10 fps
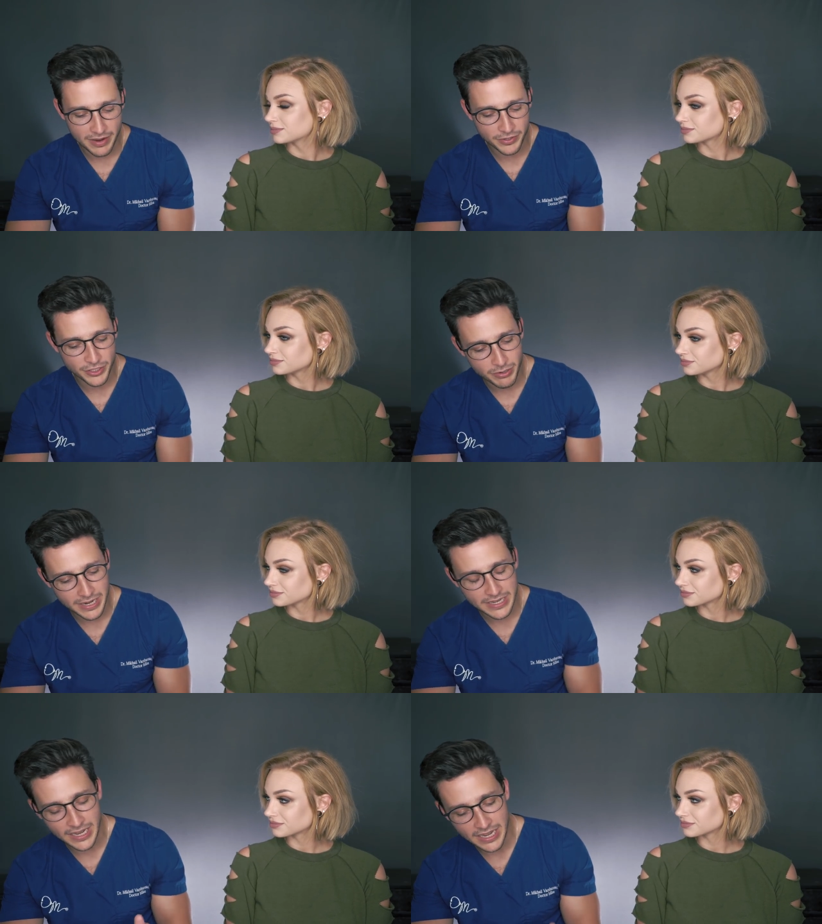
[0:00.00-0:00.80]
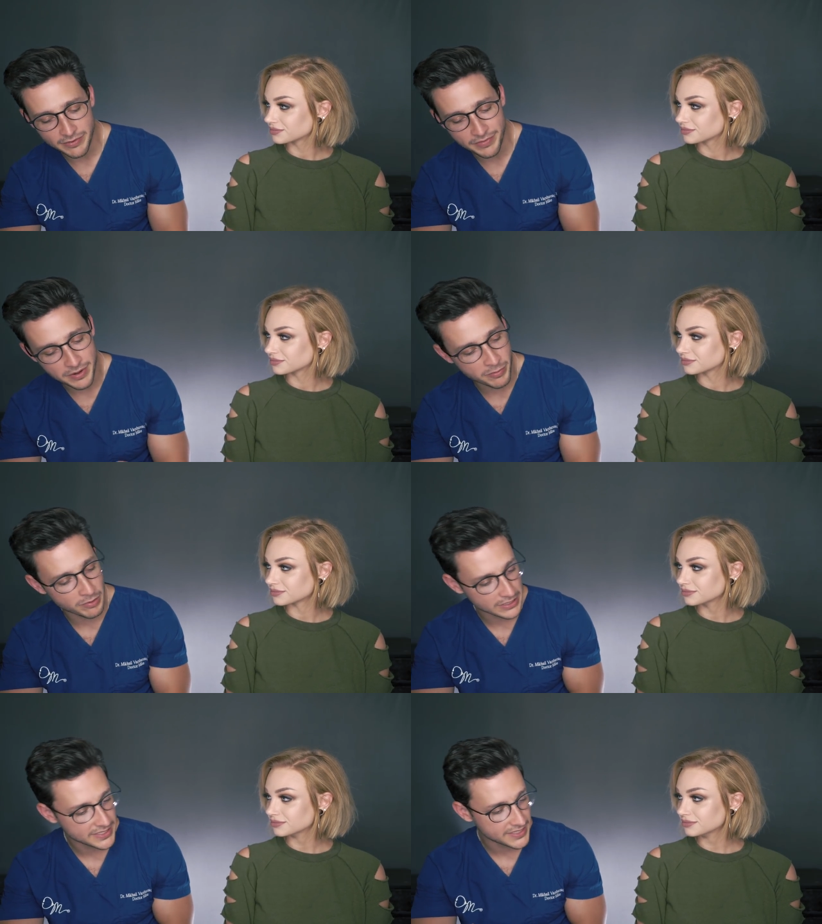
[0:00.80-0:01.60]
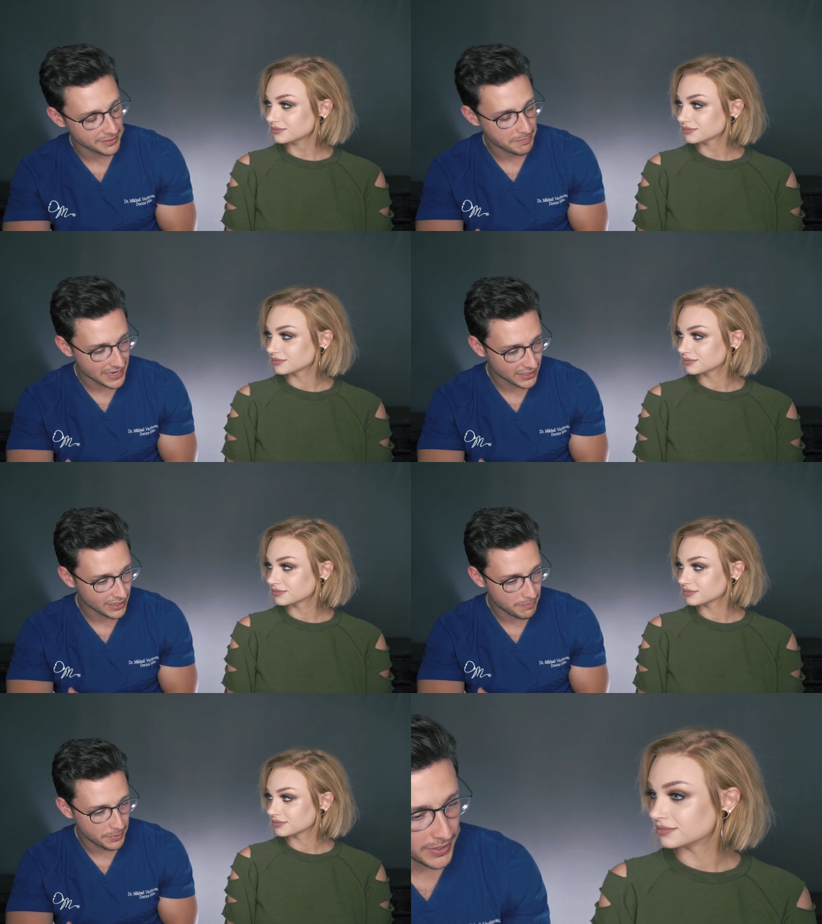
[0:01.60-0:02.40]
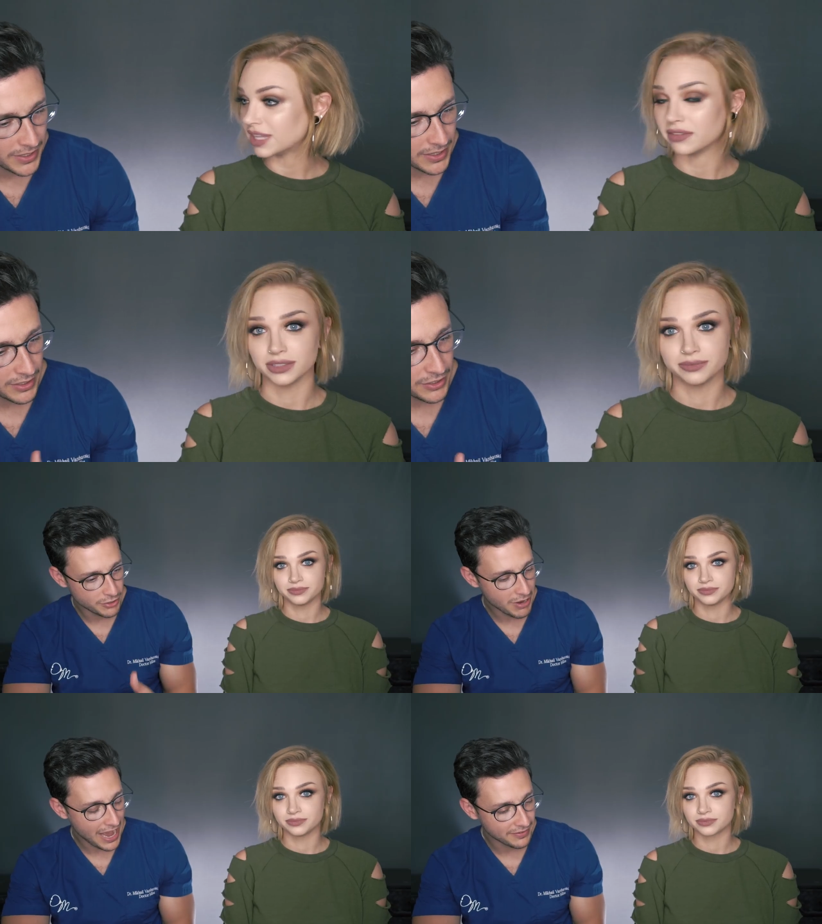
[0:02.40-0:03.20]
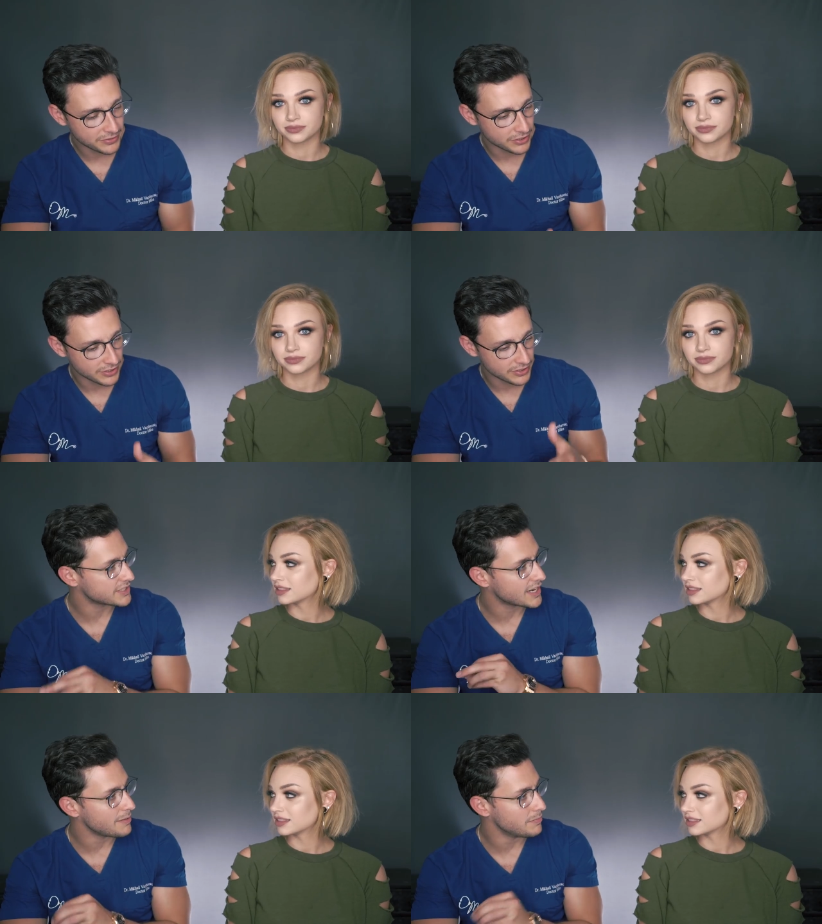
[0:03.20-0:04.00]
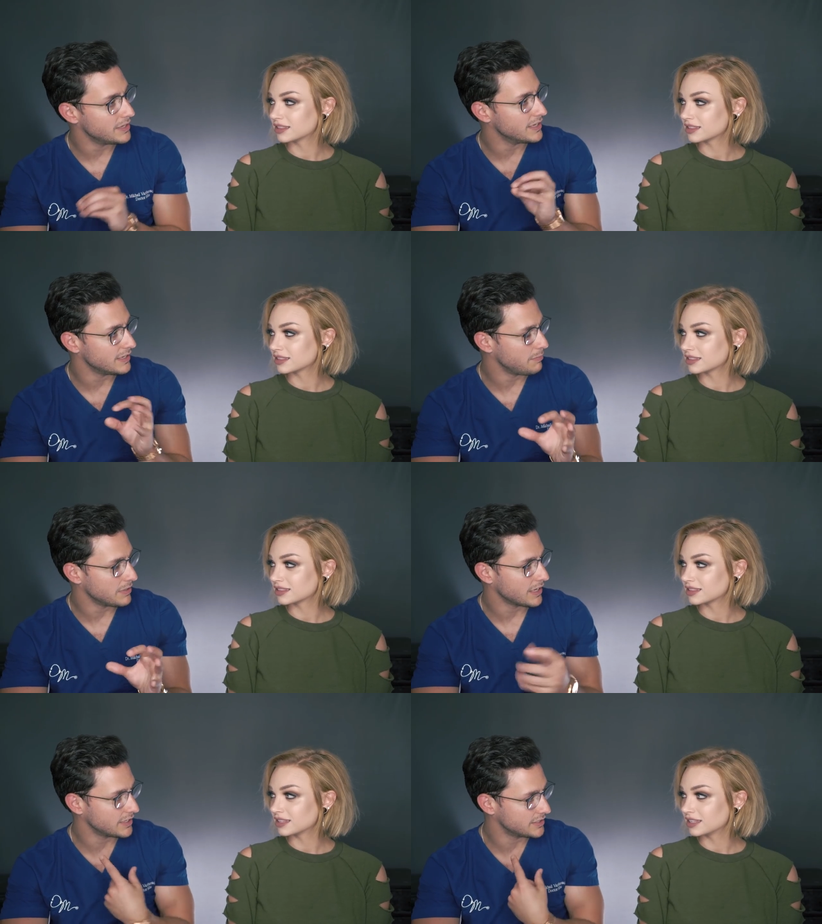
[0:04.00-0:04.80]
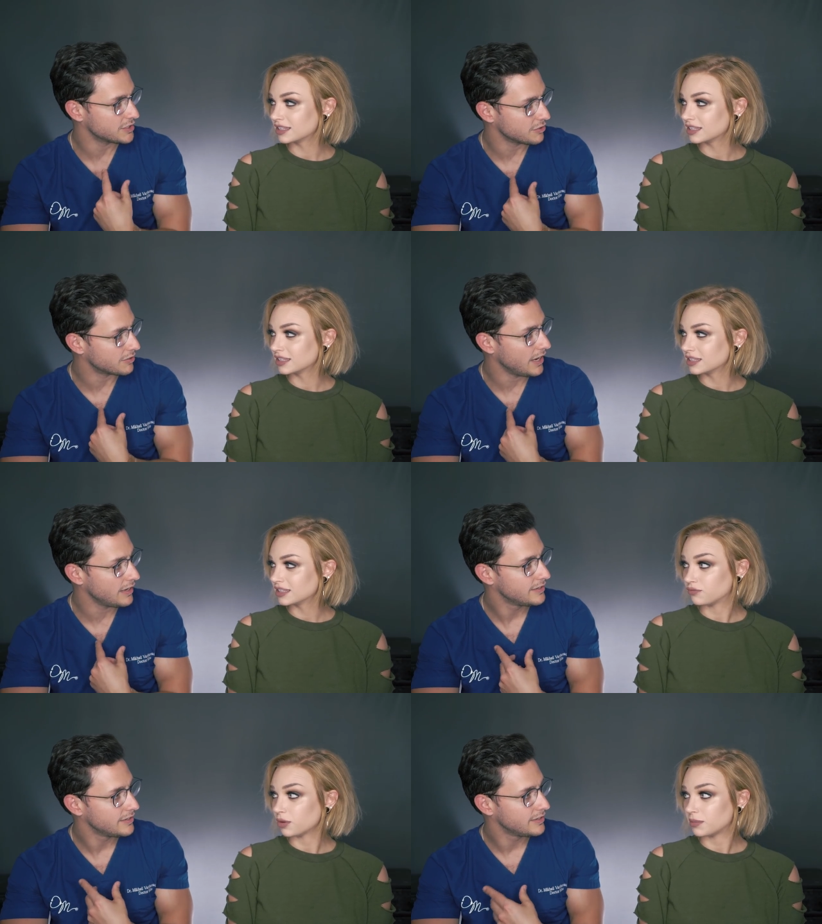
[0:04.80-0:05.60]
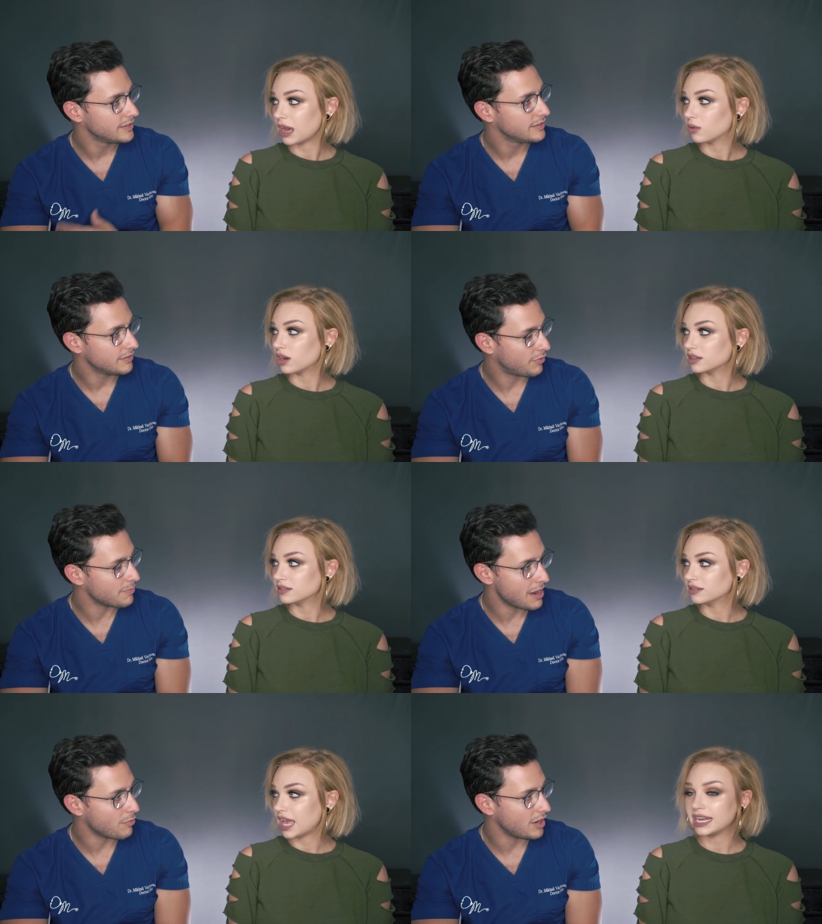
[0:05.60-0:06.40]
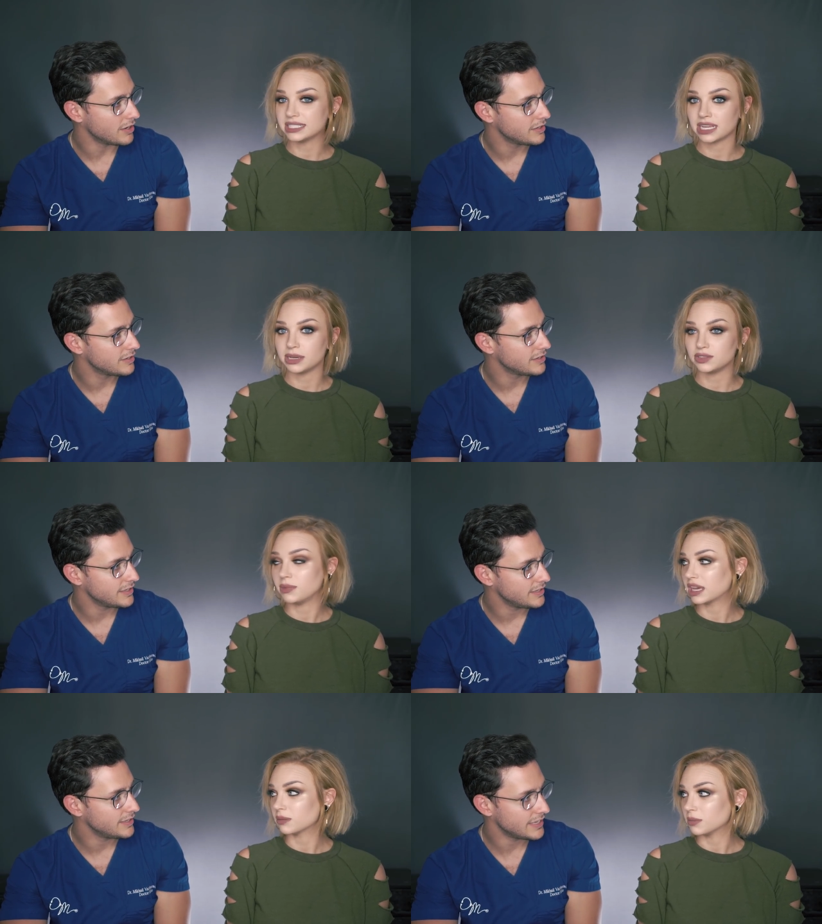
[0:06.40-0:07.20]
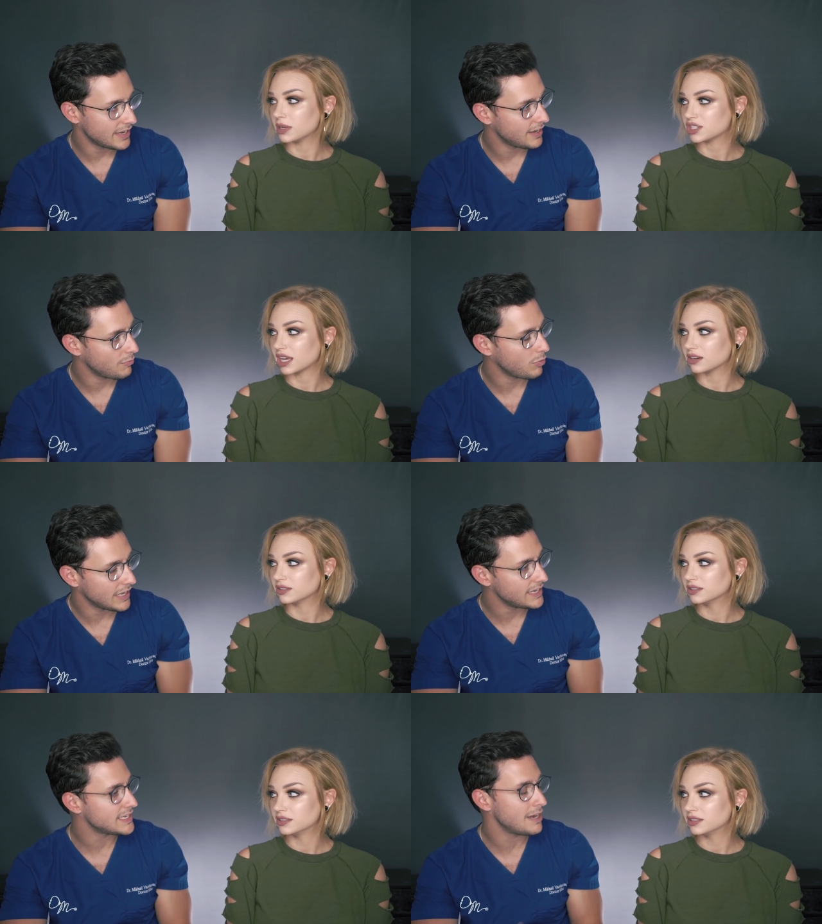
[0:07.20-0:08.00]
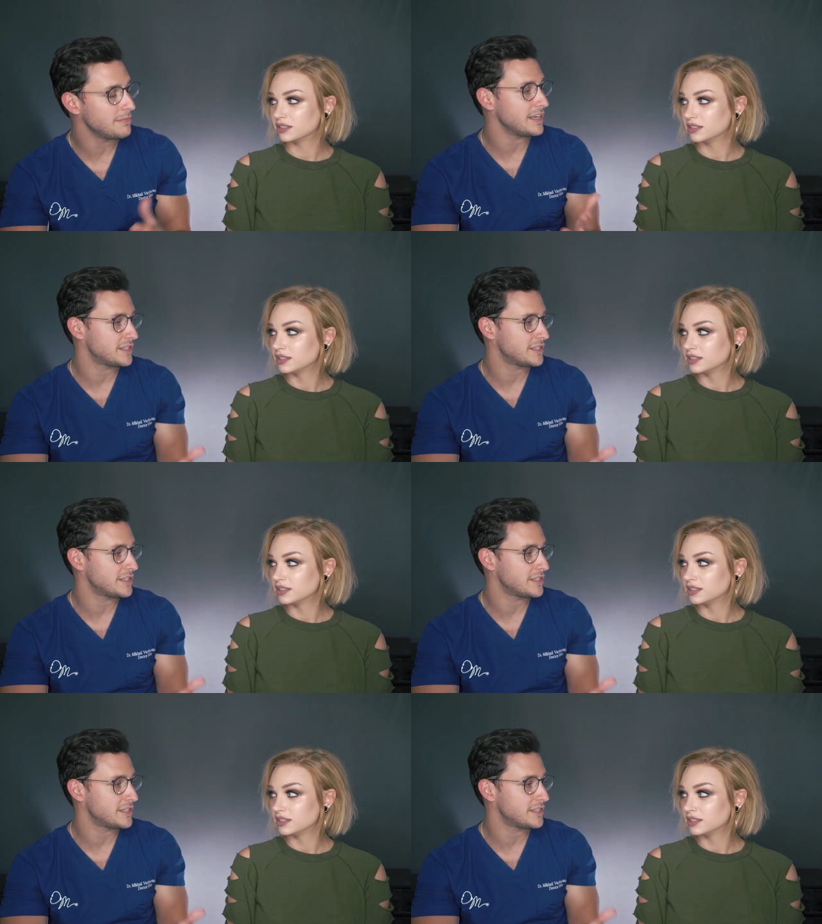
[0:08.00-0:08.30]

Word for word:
Speaker 1: ever do any kind of very realistic makeup,
Speaker 2: never.
Speaker 1: You have to Skype me in and be like, is this okay? From now on. From now
Speaker 2: on. Anytime I do makeup
Speaker 1: on my channel. Well, anytime that